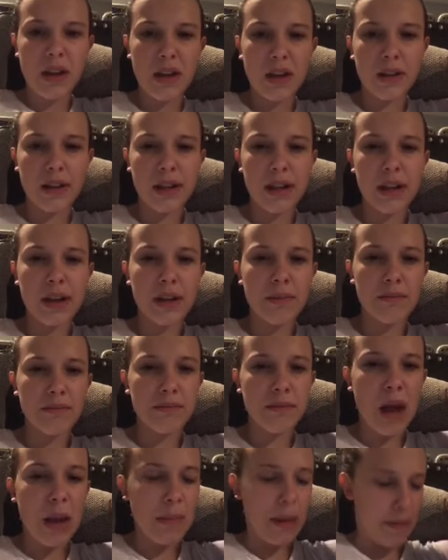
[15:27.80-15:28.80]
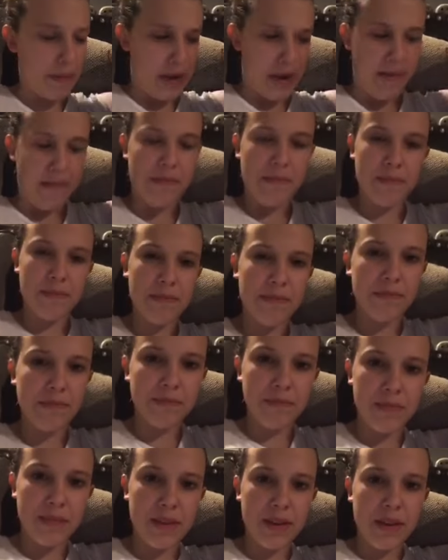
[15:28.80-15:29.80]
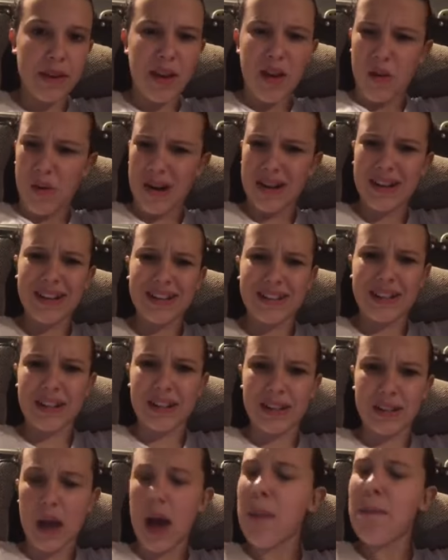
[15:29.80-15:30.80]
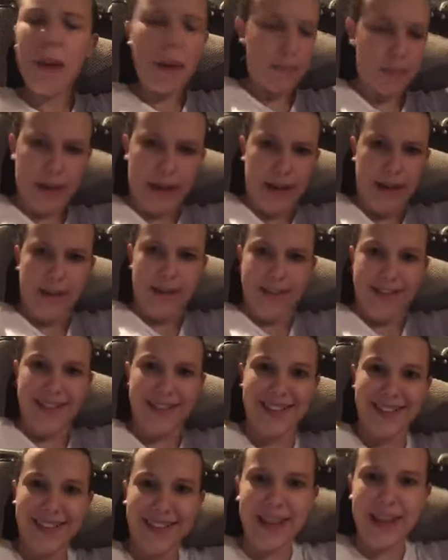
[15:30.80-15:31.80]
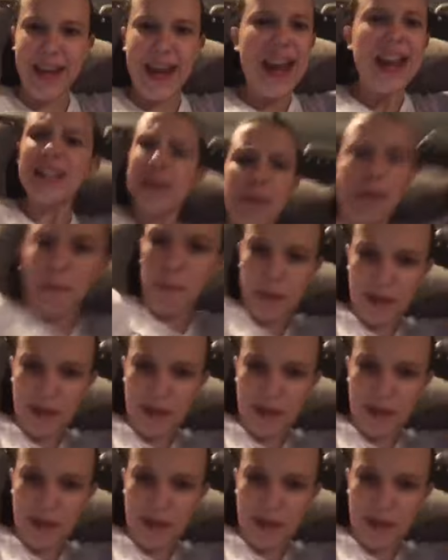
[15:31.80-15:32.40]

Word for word: Like a, a puppy. Why did I say that? A puppy. A puppy. It's a puppy.